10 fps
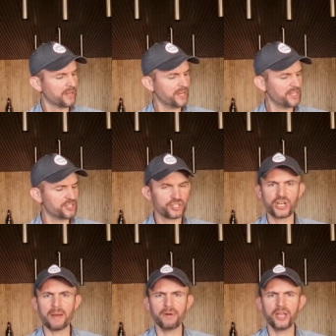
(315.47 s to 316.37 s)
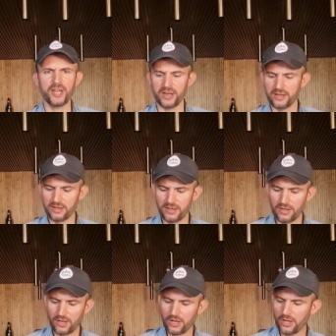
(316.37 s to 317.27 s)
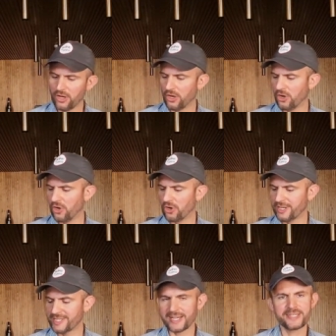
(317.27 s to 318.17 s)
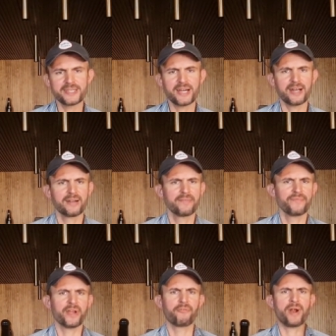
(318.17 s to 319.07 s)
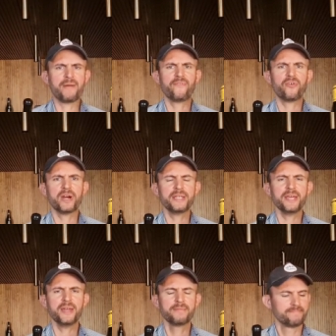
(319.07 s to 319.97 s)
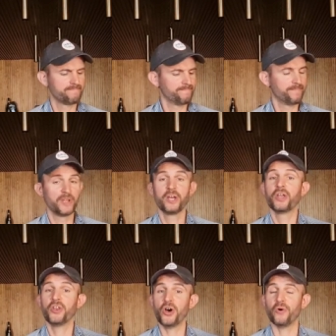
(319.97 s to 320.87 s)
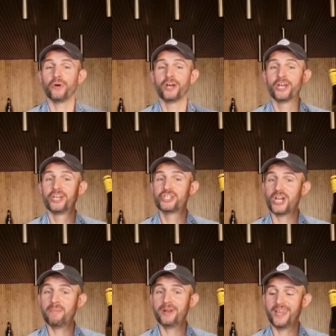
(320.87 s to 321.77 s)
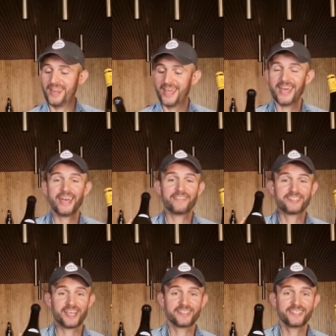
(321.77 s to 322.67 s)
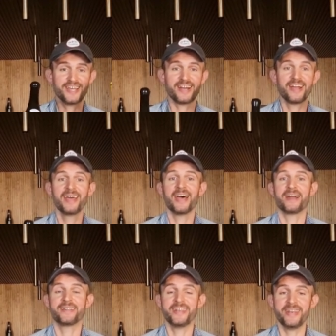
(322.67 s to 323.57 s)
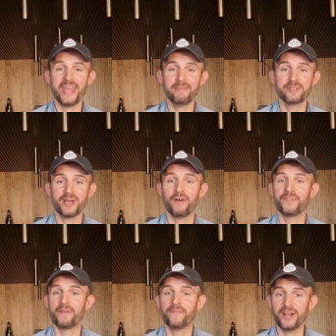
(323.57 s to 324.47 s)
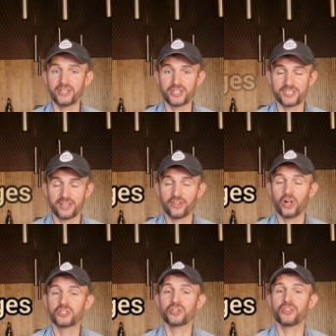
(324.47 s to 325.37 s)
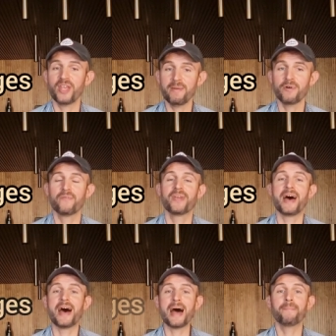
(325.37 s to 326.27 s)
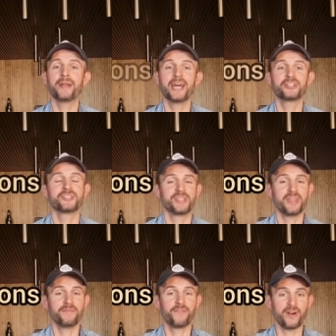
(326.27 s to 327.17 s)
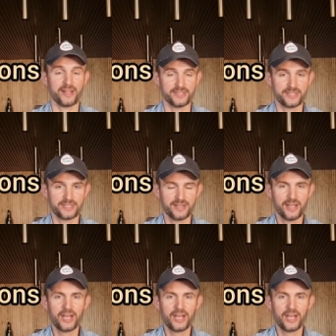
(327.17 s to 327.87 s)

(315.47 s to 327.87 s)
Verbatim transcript: Is Chablis or Sancerre the grape variety? No, Chablis and Sancerre are the names of the villages and also name of the appellations in France.